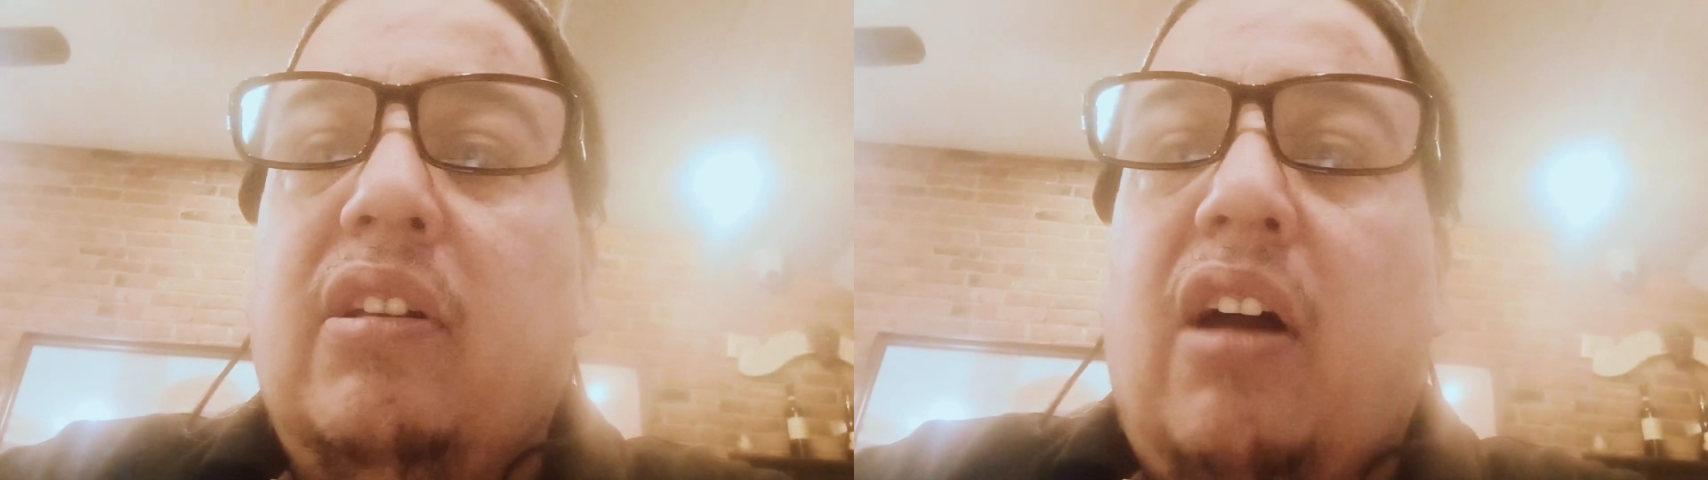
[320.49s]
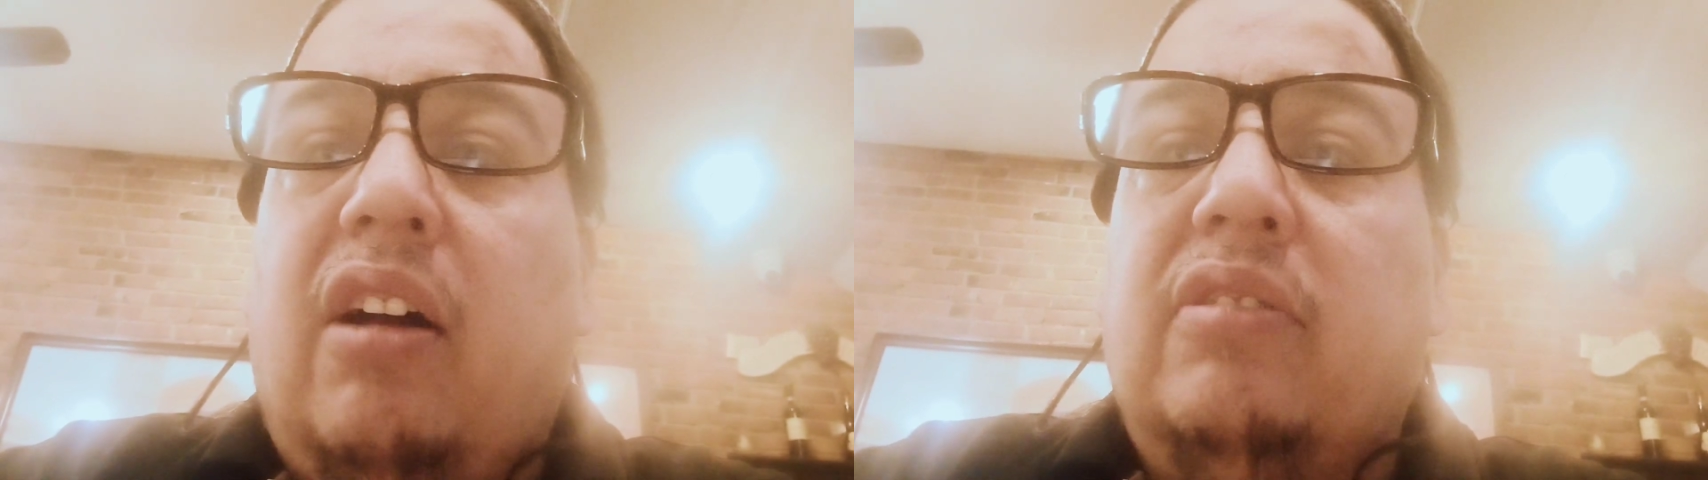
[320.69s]

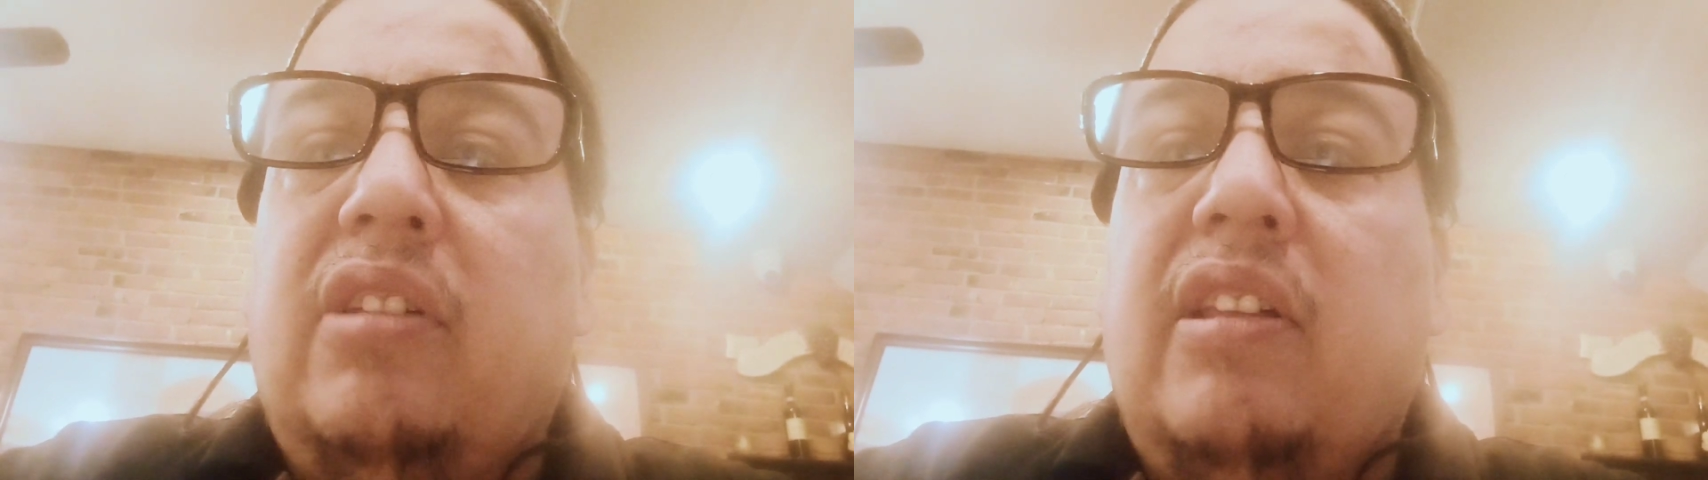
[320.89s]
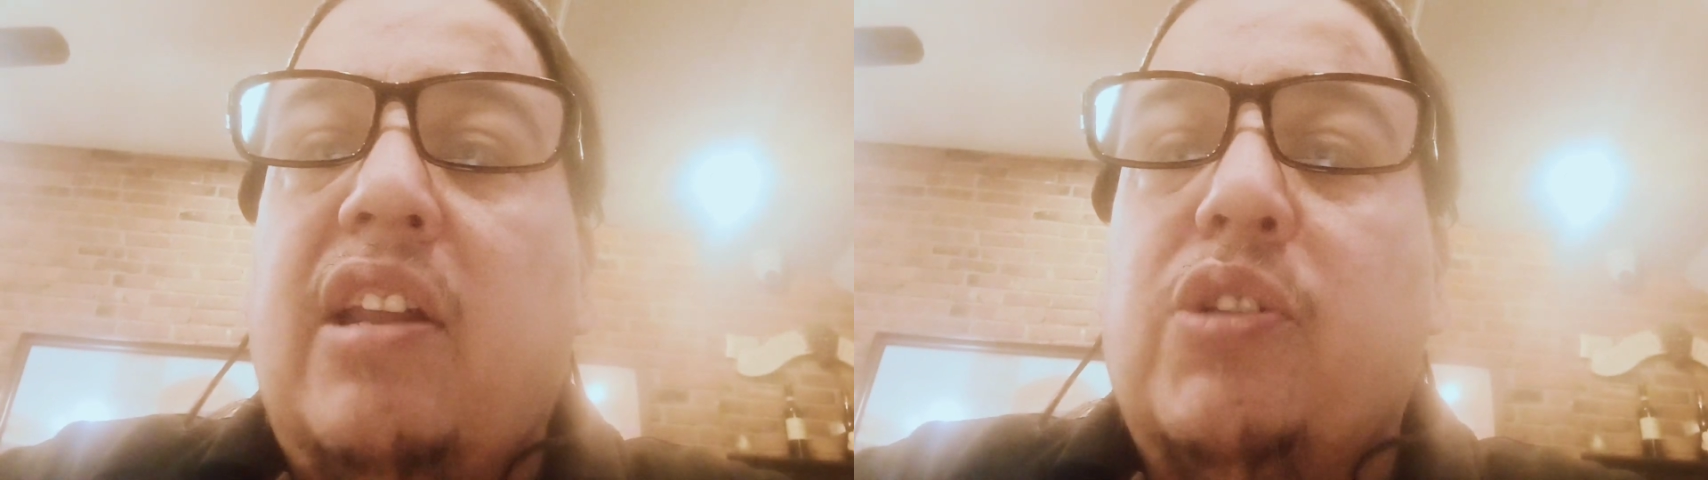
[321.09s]

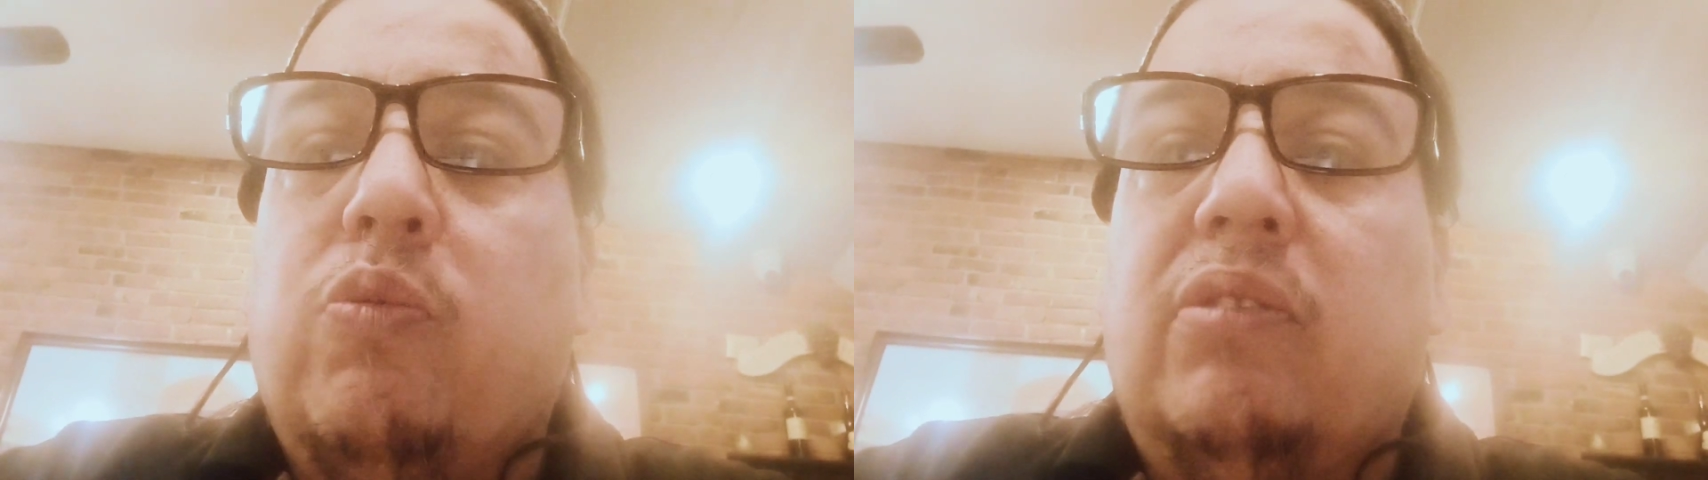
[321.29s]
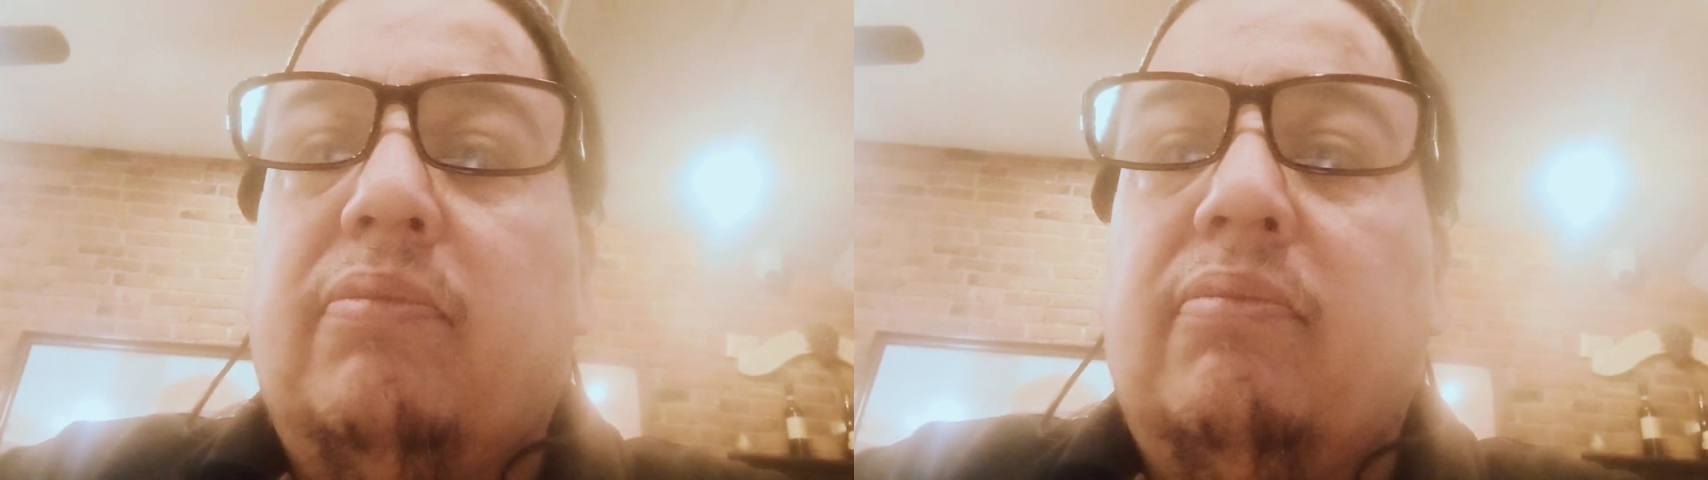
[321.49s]
until the next
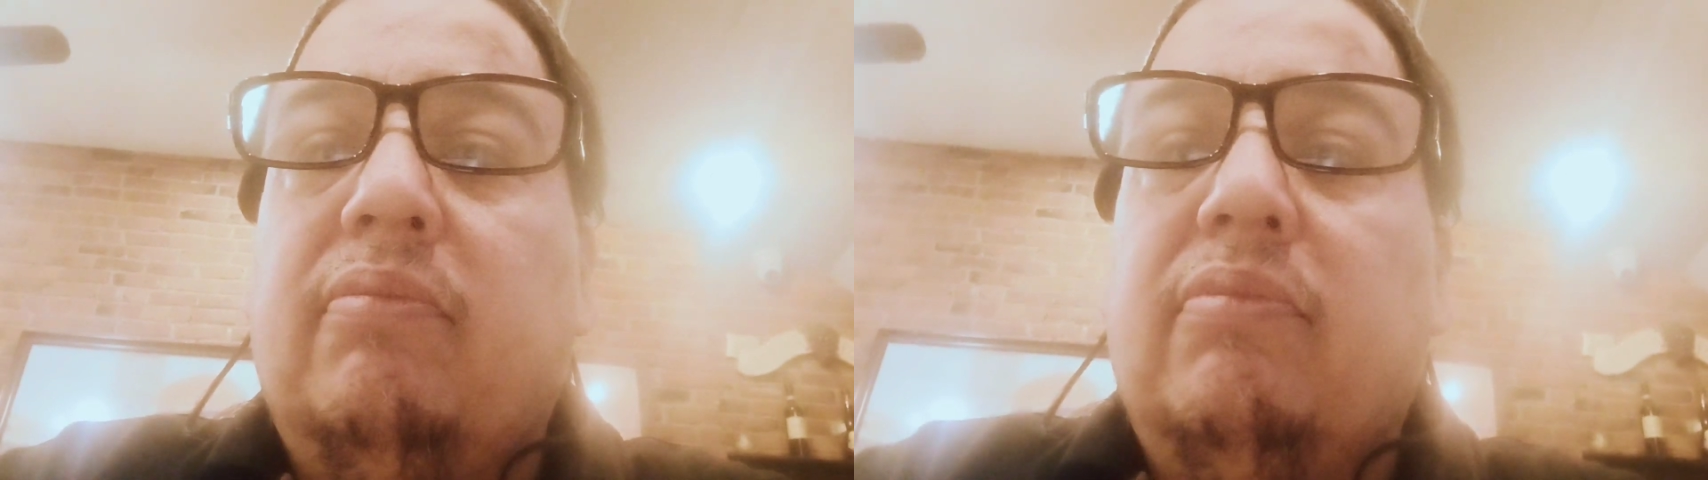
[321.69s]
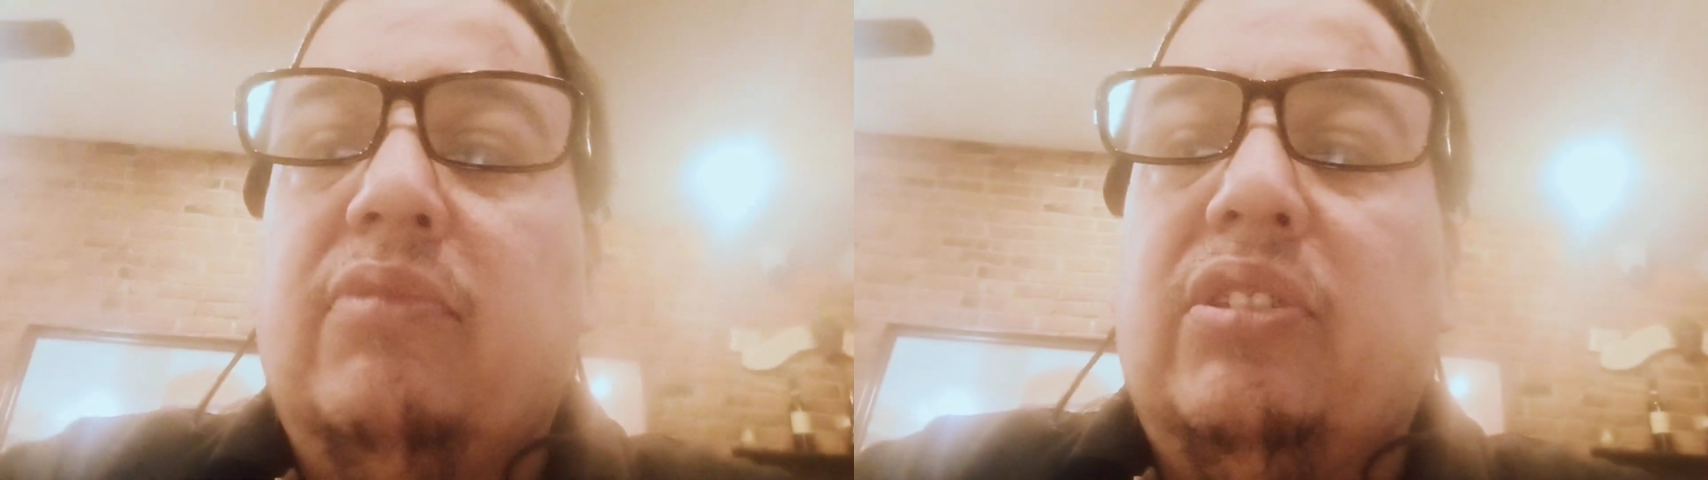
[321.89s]
one.
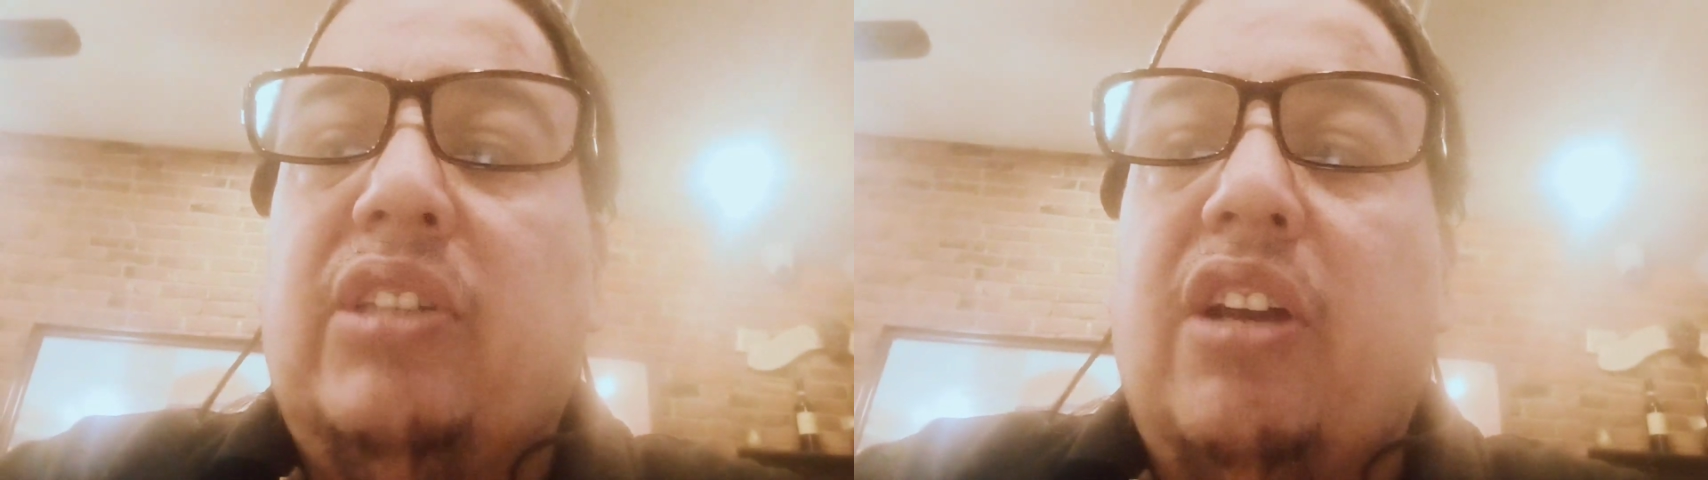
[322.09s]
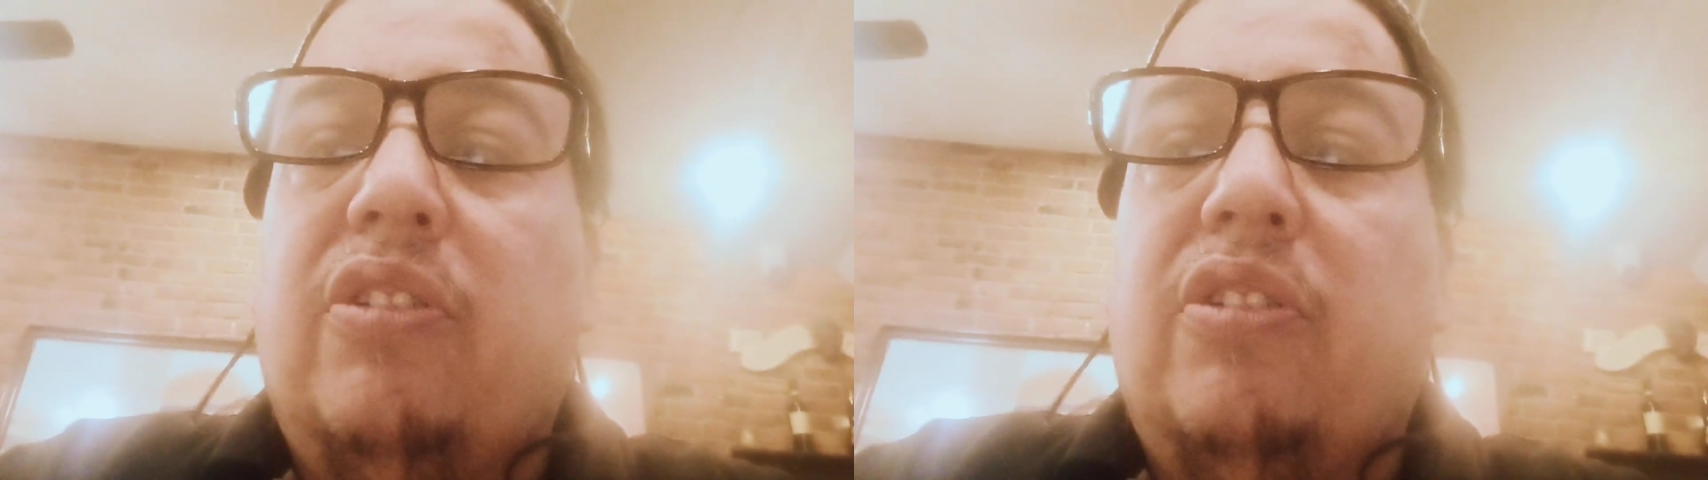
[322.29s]
Thank